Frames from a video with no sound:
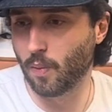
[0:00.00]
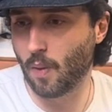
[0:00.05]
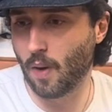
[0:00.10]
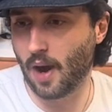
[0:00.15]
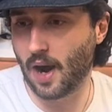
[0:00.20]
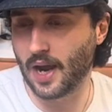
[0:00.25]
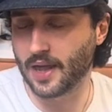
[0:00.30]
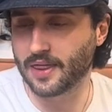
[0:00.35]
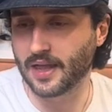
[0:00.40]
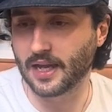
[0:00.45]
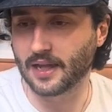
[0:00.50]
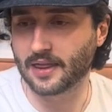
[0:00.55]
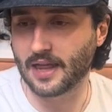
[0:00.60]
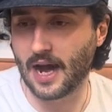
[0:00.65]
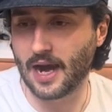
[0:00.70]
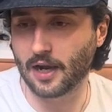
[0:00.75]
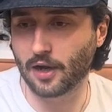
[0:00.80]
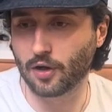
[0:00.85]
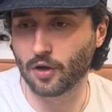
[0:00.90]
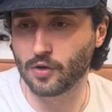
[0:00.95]
I think
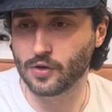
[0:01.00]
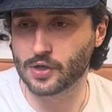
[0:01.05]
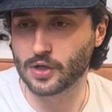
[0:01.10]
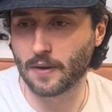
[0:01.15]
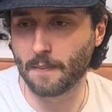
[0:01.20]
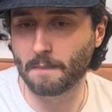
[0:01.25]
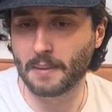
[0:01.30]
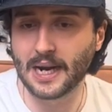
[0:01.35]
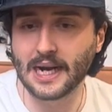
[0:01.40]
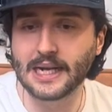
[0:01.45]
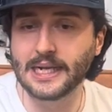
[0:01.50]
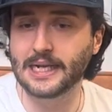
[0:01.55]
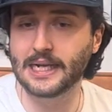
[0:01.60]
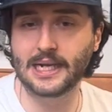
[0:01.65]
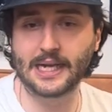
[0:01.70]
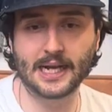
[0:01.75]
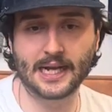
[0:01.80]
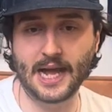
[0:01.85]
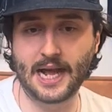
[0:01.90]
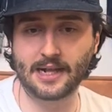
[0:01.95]
that goes
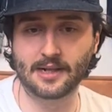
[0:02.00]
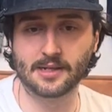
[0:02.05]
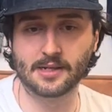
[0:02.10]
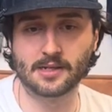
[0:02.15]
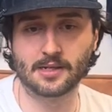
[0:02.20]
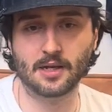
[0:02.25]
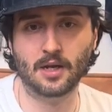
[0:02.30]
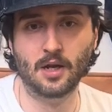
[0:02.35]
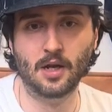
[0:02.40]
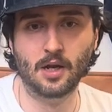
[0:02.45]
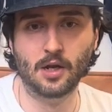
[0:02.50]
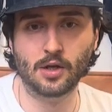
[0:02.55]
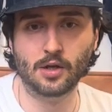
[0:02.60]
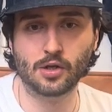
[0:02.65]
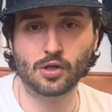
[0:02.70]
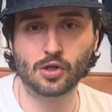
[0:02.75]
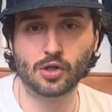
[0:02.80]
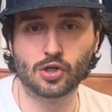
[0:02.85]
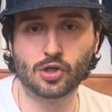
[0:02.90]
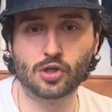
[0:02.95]
completely against
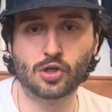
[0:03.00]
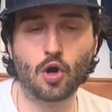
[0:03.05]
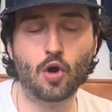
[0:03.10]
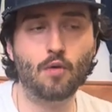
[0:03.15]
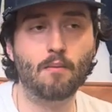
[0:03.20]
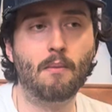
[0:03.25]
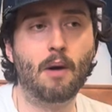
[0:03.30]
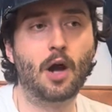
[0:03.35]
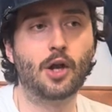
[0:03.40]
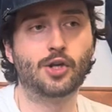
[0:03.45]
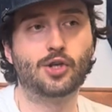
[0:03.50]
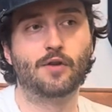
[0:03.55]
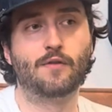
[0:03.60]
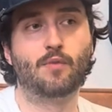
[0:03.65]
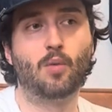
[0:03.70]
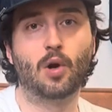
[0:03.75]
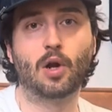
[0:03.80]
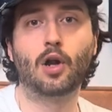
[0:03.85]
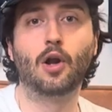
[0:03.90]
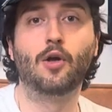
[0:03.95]
so much of
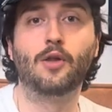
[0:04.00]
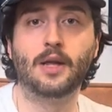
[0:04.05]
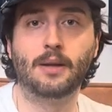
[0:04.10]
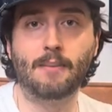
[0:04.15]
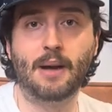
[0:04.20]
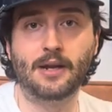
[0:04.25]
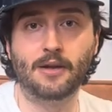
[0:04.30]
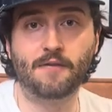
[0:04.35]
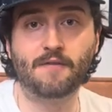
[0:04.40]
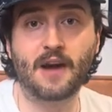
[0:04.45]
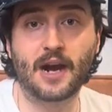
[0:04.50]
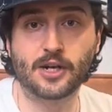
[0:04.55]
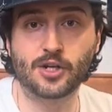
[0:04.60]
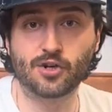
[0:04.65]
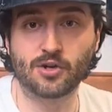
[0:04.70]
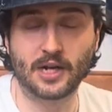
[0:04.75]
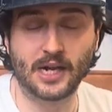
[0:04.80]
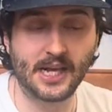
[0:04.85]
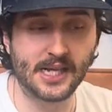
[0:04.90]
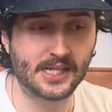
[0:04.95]
what clothing
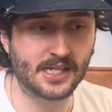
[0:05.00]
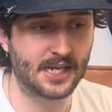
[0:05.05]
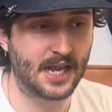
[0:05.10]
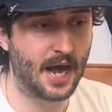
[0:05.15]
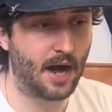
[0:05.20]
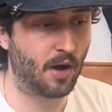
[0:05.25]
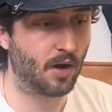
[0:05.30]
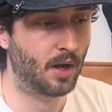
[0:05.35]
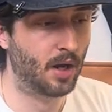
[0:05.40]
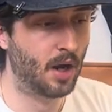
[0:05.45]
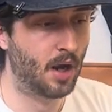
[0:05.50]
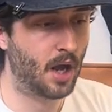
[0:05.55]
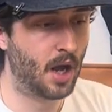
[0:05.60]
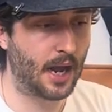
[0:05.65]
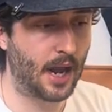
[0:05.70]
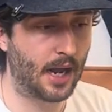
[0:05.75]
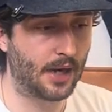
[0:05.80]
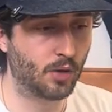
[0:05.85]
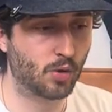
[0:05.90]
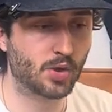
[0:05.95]
manufacturing is now,
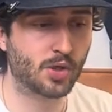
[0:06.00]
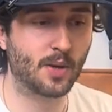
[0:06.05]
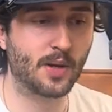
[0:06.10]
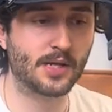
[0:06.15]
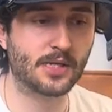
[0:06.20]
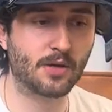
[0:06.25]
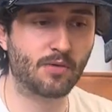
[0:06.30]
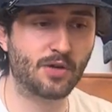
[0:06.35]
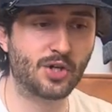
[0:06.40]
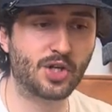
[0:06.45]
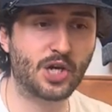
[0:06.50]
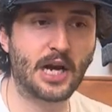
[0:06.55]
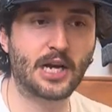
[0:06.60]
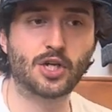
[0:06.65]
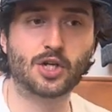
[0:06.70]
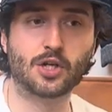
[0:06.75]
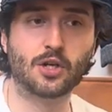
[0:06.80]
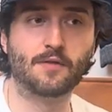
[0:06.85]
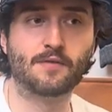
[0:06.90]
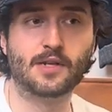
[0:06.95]
and also it's a
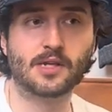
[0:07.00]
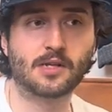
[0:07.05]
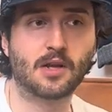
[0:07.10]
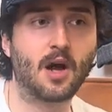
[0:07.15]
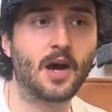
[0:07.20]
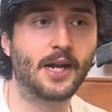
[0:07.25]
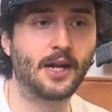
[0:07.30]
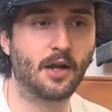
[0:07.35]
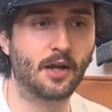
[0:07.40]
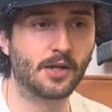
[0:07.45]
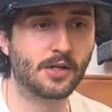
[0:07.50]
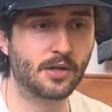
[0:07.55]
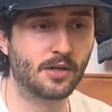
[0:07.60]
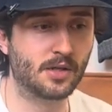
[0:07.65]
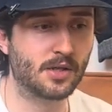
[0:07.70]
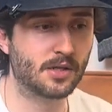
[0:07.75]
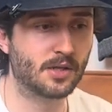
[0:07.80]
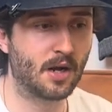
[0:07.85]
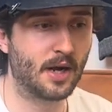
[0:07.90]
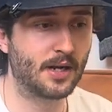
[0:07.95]
rejection of designer. So
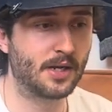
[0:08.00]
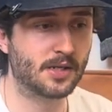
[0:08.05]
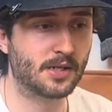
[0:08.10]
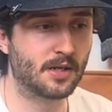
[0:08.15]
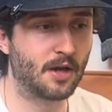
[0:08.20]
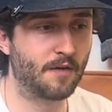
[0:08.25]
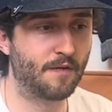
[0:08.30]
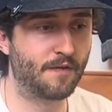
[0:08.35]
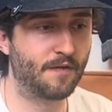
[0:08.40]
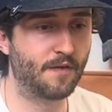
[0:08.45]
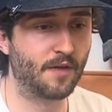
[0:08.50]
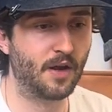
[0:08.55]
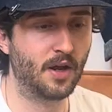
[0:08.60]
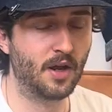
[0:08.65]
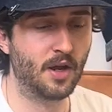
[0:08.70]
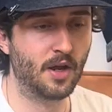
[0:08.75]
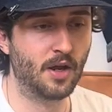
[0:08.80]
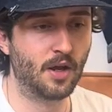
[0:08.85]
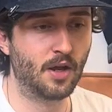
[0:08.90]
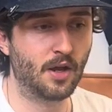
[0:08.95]
designer stuff,
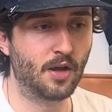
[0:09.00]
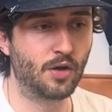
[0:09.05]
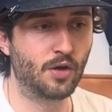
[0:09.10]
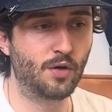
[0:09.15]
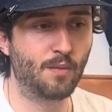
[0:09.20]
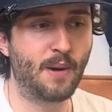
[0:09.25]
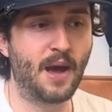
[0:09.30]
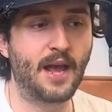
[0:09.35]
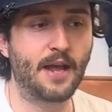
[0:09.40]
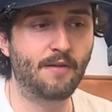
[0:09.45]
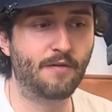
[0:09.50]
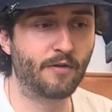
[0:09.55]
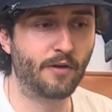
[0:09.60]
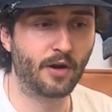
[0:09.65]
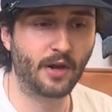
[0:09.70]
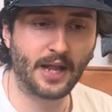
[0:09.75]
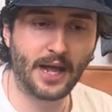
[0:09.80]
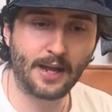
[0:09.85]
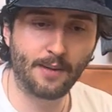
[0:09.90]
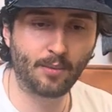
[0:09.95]
you pay for a
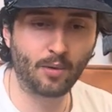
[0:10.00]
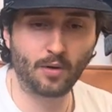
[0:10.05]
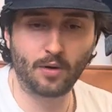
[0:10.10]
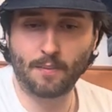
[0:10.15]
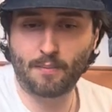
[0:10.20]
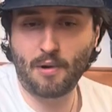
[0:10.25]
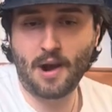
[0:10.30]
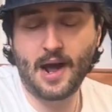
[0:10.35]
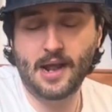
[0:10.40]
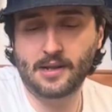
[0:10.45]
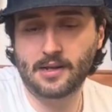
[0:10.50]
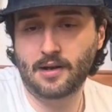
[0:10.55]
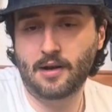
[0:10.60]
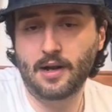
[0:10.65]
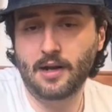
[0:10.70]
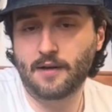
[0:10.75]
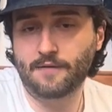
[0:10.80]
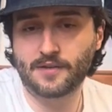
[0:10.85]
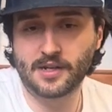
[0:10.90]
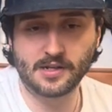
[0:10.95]
label and a brand, and I
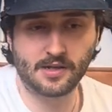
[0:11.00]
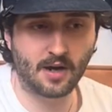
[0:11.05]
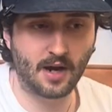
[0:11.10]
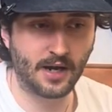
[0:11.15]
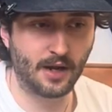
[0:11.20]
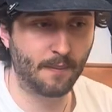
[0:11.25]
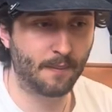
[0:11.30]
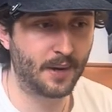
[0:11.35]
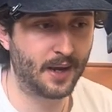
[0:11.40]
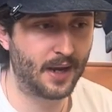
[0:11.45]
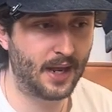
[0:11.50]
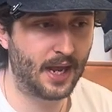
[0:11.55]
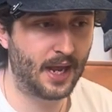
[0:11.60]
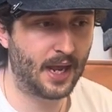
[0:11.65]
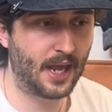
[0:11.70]
love designer, but